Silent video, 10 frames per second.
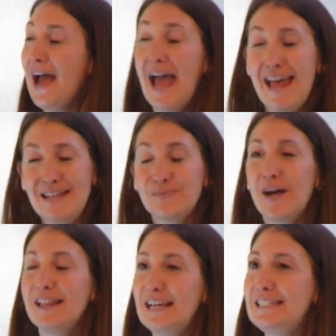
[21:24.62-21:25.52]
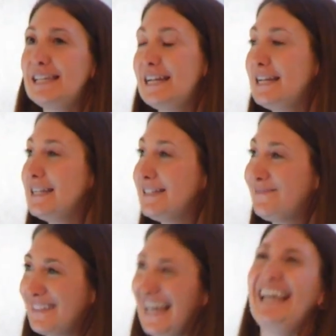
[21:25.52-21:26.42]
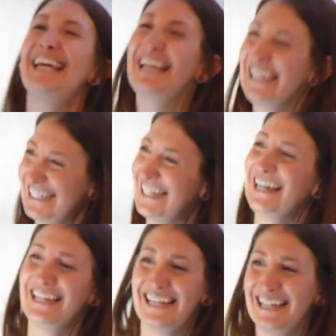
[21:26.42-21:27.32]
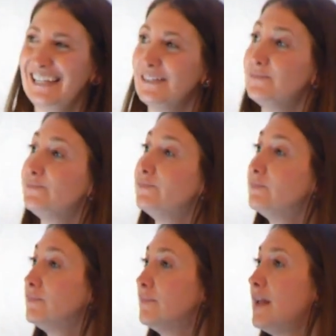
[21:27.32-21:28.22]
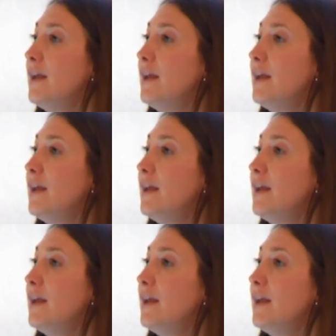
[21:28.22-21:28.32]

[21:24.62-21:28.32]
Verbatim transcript: And well, it is. It's about resources.